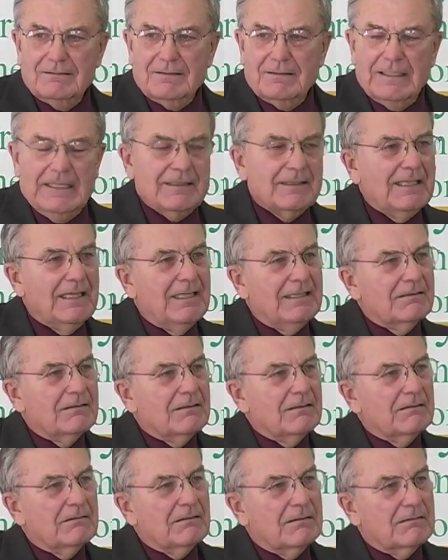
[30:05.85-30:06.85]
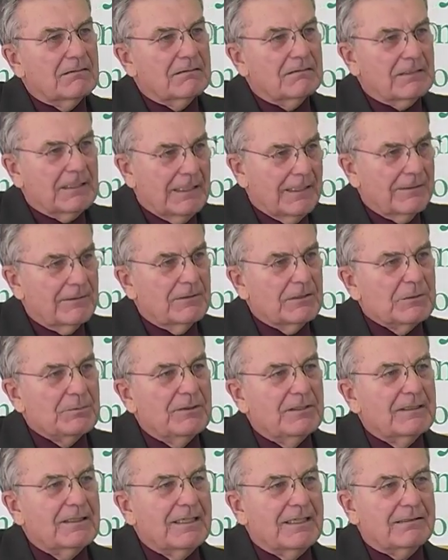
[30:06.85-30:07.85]
that
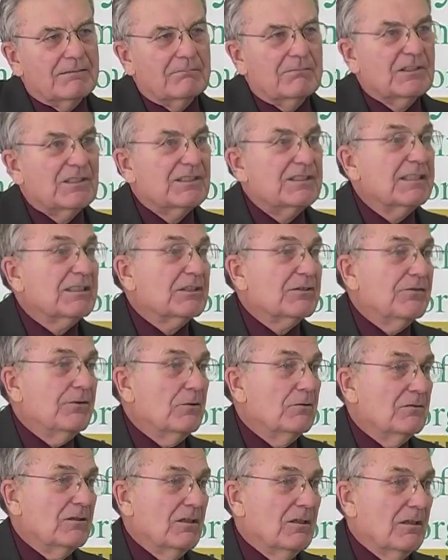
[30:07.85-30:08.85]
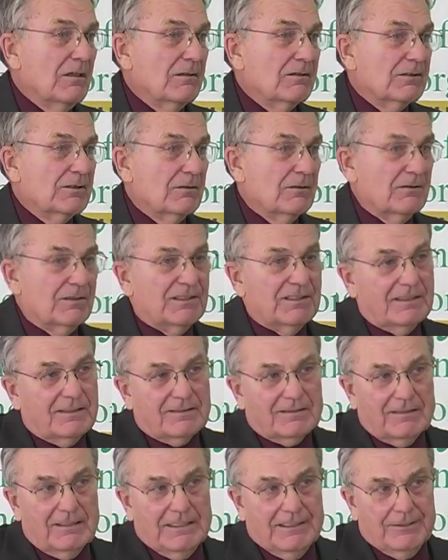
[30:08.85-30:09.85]
congressman got 6 phone calls or
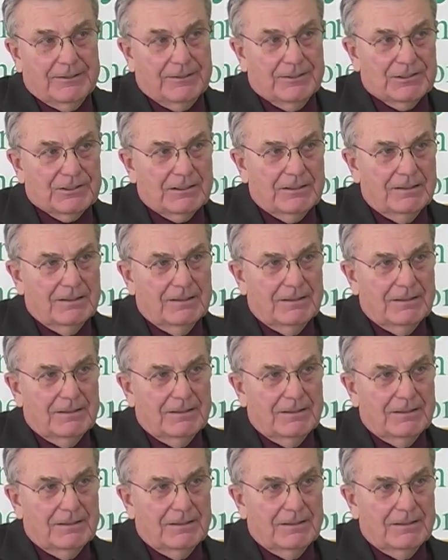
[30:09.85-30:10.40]
6 letters.